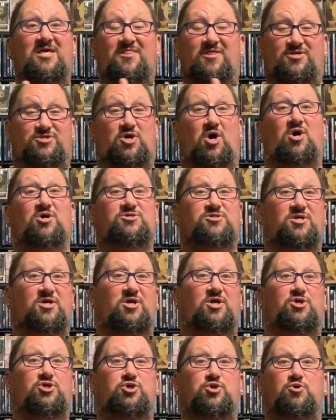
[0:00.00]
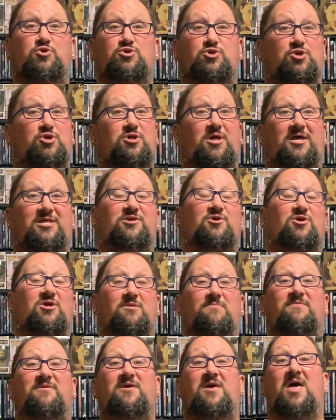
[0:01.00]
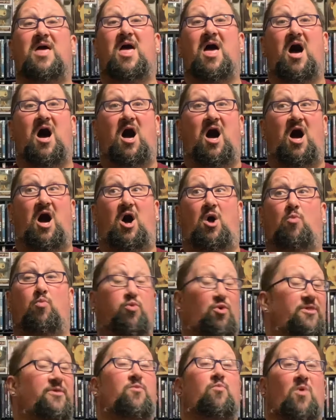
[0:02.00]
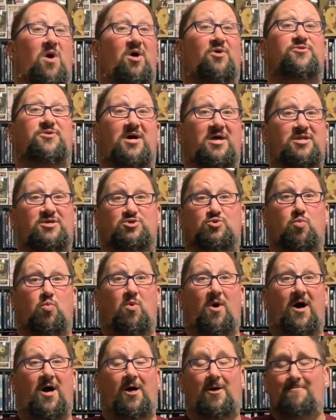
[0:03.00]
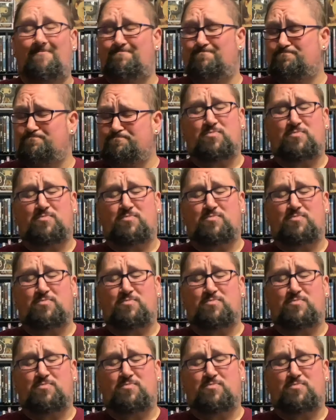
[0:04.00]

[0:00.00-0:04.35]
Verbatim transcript: the songs they're going to choose look like they're going to be uh, really well done as well.